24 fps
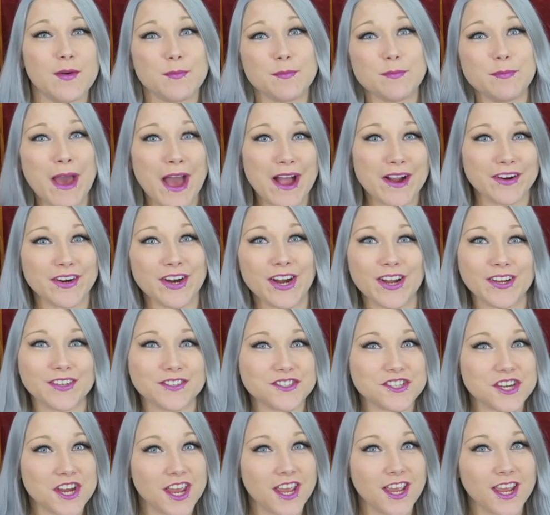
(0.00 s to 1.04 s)

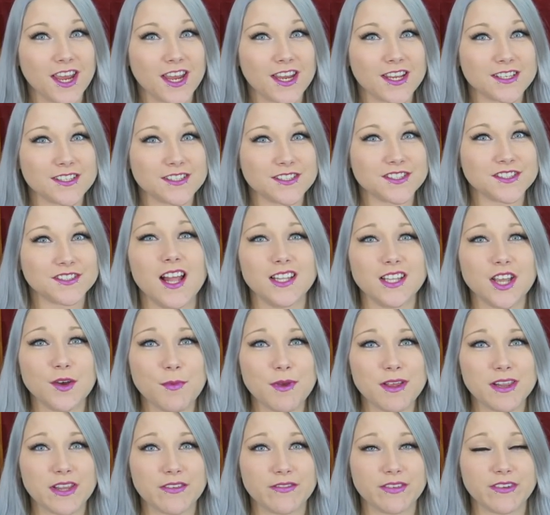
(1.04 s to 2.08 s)
Background change. Hello
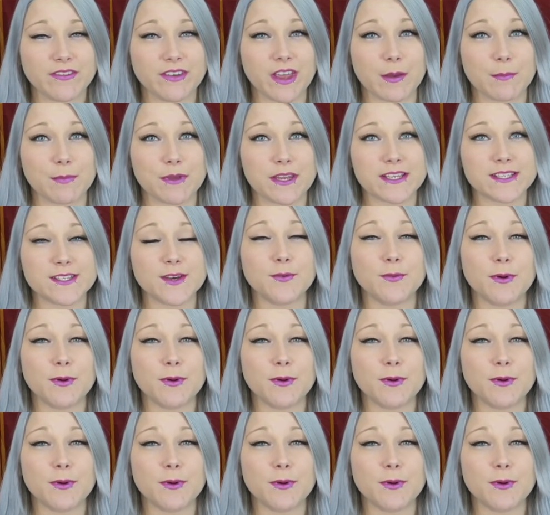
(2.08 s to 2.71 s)
my lovely babies.